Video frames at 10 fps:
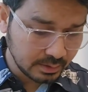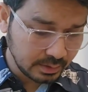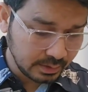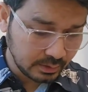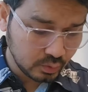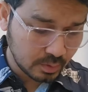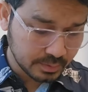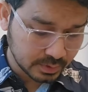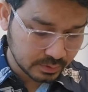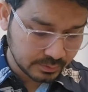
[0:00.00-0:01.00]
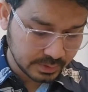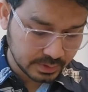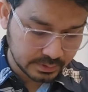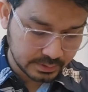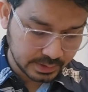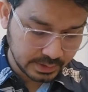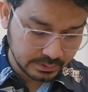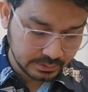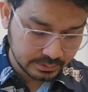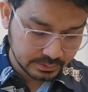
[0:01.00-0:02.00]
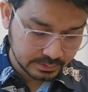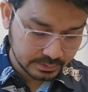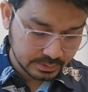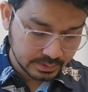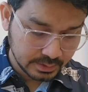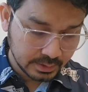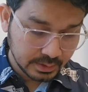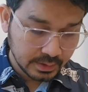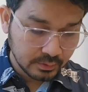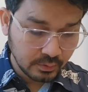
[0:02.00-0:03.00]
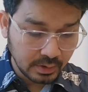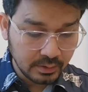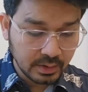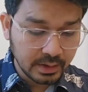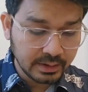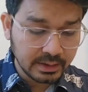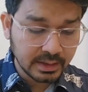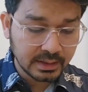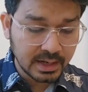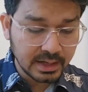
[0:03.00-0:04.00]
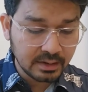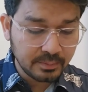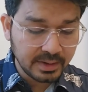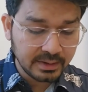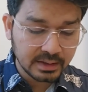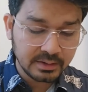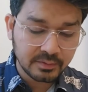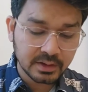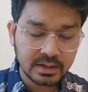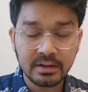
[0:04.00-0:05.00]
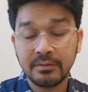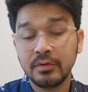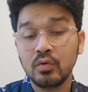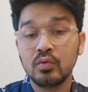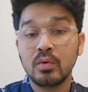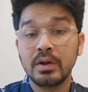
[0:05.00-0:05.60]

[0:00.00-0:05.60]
these two options will be there, right? So you can see decline is basically for the kids if you don't